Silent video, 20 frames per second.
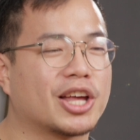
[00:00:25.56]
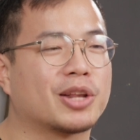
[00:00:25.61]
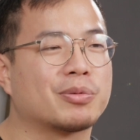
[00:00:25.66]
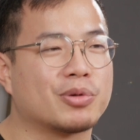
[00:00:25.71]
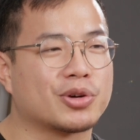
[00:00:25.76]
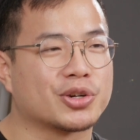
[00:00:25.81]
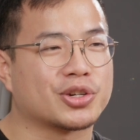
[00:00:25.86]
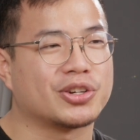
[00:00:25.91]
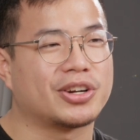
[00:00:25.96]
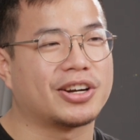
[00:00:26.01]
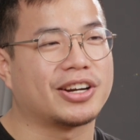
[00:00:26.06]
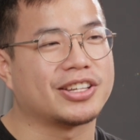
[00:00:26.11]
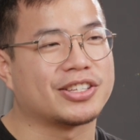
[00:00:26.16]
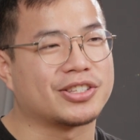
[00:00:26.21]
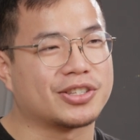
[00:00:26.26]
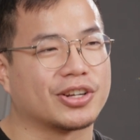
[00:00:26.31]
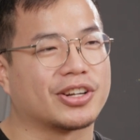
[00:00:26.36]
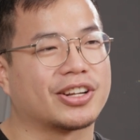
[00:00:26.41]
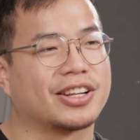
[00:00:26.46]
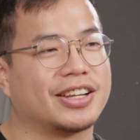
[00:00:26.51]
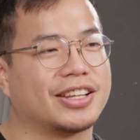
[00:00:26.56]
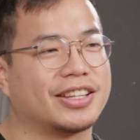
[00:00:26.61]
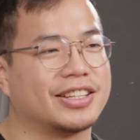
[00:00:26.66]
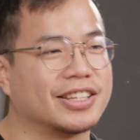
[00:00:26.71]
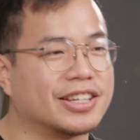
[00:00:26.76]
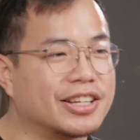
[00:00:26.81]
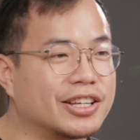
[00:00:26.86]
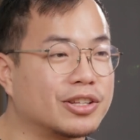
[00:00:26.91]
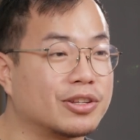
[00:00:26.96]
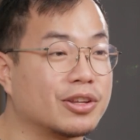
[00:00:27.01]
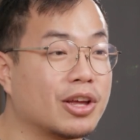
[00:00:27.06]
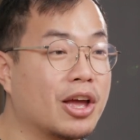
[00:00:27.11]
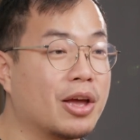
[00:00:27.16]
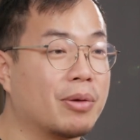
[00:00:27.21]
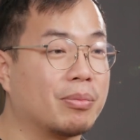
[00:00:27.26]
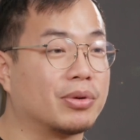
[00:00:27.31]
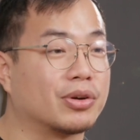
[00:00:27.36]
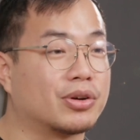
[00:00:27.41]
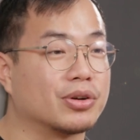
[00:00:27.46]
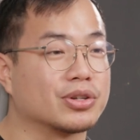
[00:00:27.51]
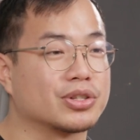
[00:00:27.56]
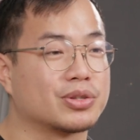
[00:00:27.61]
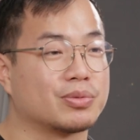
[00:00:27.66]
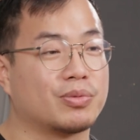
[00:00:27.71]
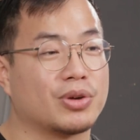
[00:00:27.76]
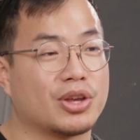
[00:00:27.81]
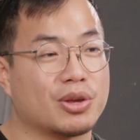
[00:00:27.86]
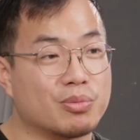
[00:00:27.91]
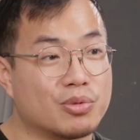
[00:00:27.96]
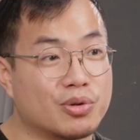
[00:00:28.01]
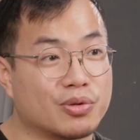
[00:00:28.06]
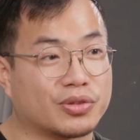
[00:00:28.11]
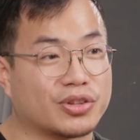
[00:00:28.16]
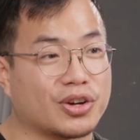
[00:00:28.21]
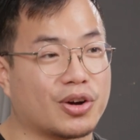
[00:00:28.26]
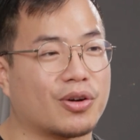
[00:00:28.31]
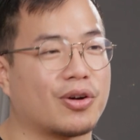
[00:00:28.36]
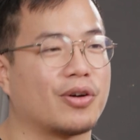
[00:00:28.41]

at Motionary certainly did, because we moved our